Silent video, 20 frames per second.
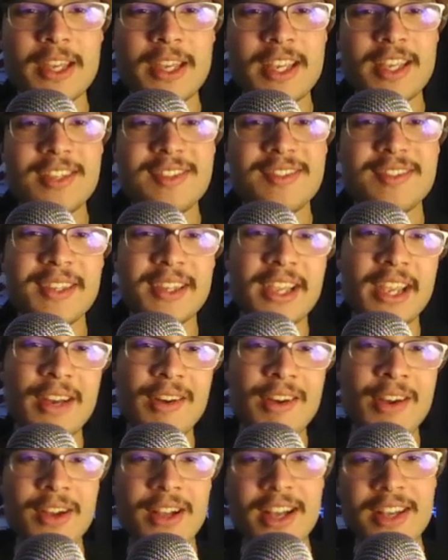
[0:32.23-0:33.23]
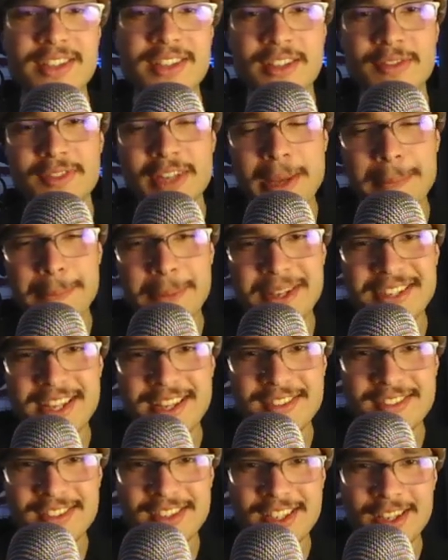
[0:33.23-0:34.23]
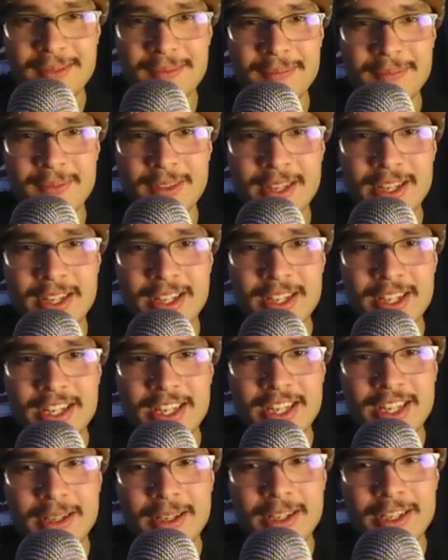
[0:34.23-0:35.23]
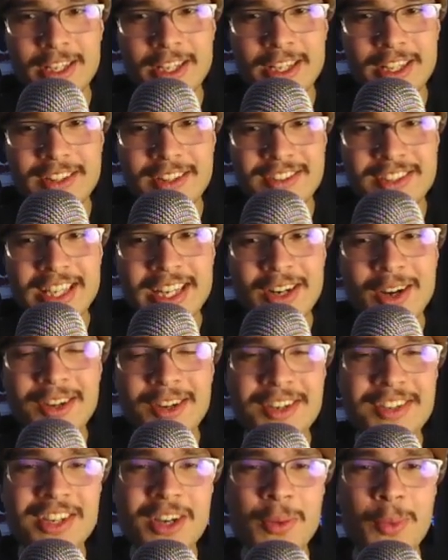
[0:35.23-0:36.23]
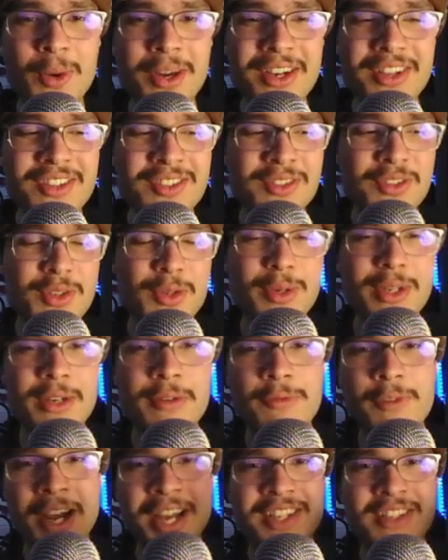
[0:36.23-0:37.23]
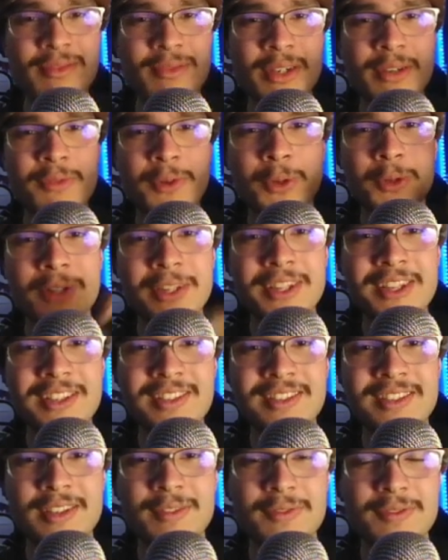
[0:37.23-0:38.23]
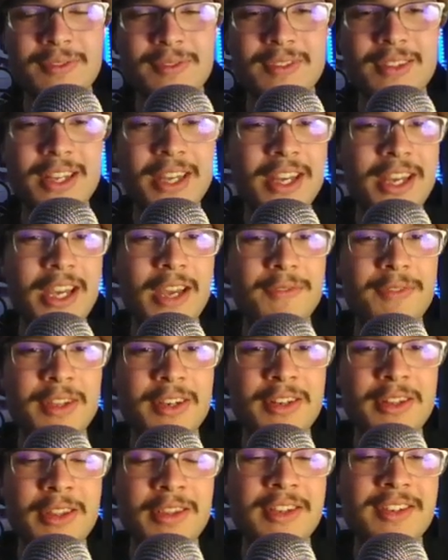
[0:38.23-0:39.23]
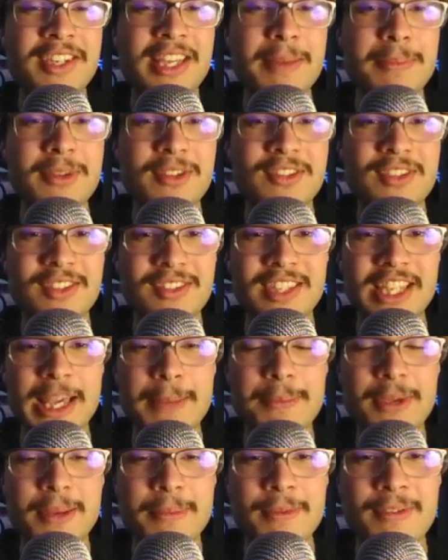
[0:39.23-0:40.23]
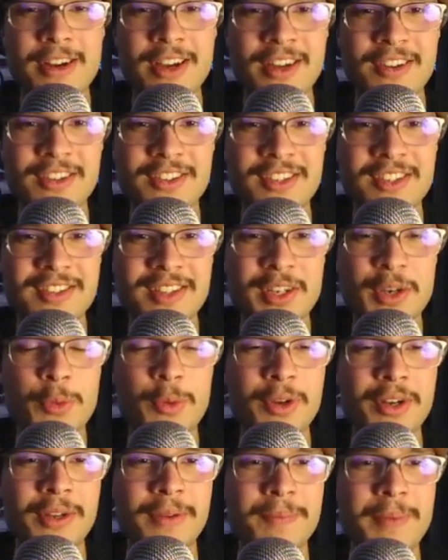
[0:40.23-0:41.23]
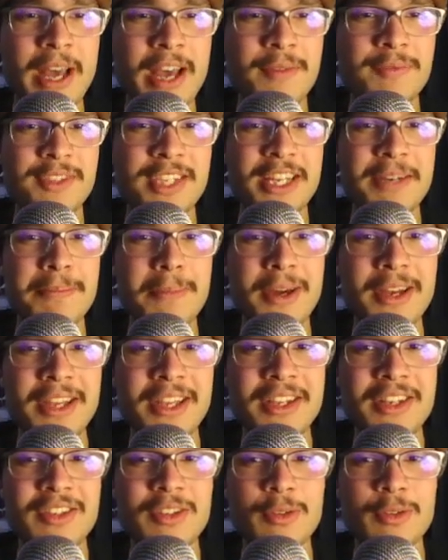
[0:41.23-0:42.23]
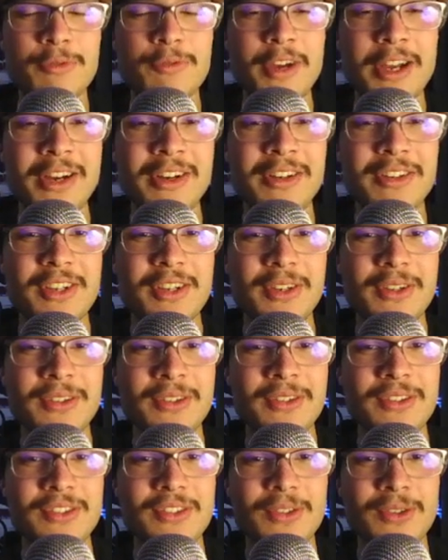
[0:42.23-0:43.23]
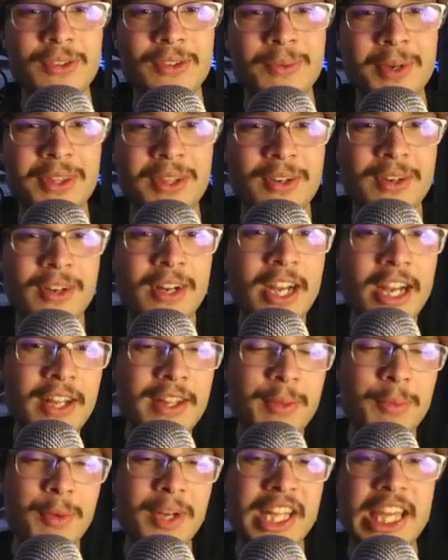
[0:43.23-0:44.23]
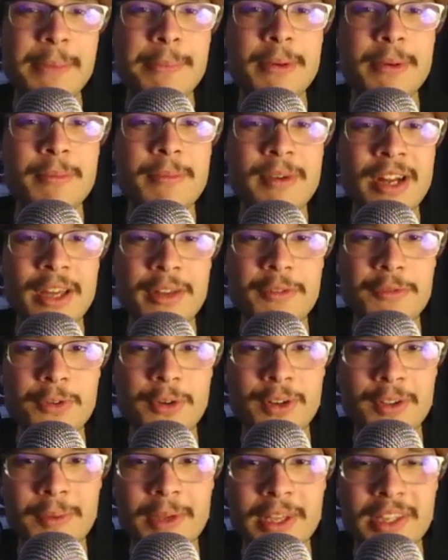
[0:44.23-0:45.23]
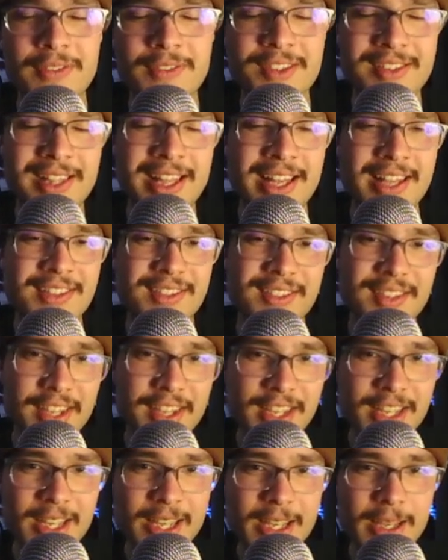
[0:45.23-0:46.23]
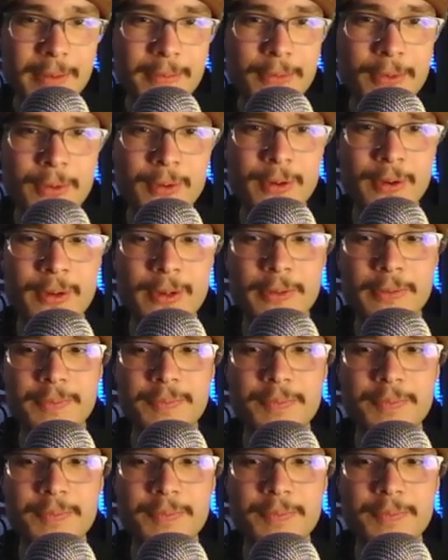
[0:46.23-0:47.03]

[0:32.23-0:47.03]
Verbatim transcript: he's sticking around because of nepotism. It's kind of hard to tell what his new advisory role is. If if the the team is just keeping him around just because they don't want to have dead money to a fired coach, or whether they want to keep him around for because of his last name, or